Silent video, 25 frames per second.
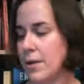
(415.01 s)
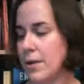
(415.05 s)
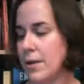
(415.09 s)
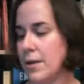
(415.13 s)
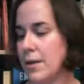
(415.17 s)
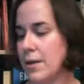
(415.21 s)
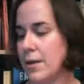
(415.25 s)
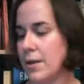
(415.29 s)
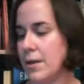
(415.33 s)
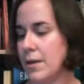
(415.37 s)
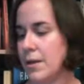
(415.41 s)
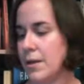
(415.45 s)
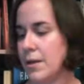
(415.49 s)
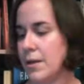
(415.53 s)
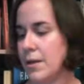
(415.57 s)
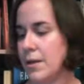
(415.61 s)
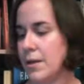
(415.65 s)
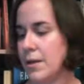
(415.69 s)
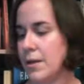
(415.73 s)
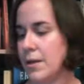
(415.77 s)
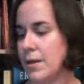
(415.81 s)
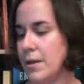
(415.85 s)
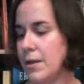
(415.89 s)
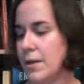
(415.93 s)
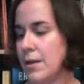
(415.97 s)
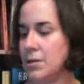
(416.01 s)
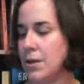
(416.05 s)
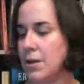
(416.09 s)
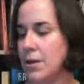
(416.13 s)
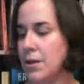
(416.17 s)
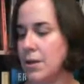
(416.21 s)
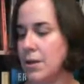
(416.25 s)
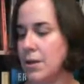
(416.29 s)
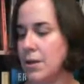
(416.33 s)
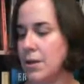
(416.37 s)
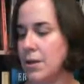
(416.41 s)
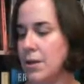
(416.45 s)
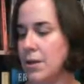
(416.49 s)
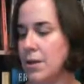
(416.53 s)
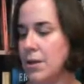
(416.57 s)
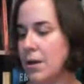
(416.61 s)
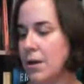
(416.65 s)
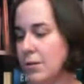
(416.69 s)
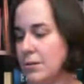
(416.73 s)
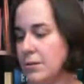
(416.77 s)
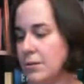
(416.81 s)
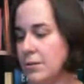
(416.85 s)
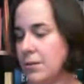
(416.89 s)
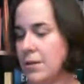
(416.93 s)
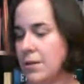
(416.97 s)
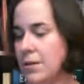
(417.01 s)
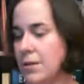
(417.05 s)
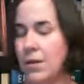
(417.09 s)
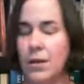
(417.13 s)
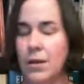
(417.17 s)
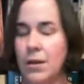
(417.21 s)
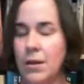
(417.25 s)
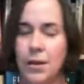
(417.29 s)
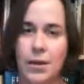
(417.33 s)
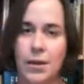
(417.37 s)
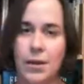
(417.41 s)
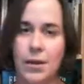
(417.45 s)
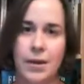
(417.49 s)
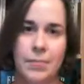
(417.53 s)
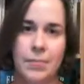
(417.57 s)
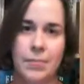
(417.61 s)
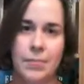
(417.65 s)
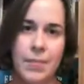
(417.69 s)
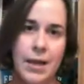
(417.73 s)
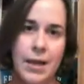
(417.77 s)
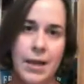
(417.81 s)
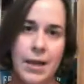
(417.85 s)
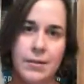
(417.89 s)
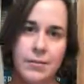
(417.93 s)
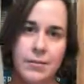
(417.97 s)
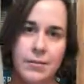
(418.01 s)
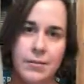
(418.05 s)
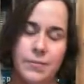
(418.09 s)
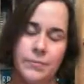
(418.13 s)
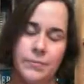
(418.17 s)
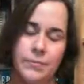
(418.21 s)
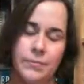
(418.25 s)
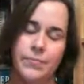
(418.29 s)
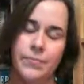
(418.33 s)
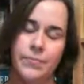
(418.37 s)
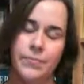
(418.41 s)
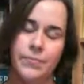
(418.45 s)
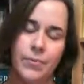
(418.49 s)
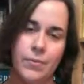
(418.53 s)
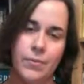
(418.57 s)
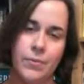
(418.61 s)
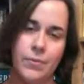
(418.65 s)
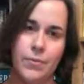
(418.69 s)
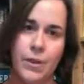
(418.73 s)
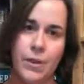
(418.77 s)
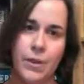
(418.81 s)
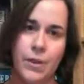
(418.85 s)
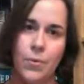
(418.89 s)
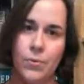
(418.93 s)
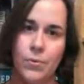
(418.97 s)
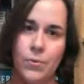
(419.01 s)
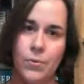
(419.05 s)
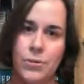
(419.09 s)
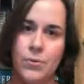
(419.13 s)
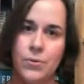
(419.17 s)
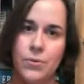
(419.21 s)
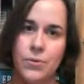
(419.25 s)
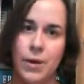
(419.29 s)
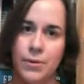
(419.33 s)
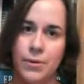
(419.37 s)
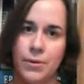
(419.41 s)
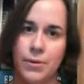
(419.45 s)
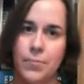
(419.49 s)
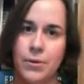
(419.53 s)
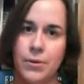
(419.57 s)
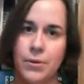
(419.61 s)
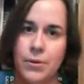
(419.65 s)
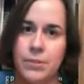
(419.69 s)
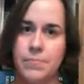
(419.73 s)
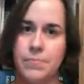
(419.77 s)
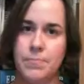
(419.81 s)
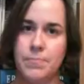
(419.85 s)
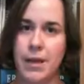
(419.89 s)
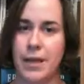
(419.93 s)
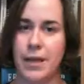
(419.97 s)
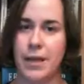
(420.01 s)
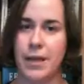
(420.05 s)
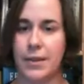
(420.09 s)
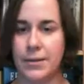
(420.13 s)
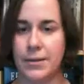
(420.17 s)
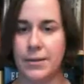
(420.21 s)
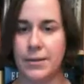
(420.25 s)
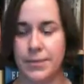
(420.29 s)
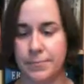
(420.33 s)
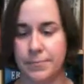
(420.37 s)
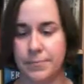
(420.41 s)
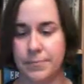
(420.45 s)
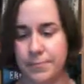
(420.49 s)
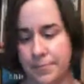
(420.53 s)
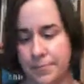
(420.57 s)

I loved this book as a child, and also other books by Ende.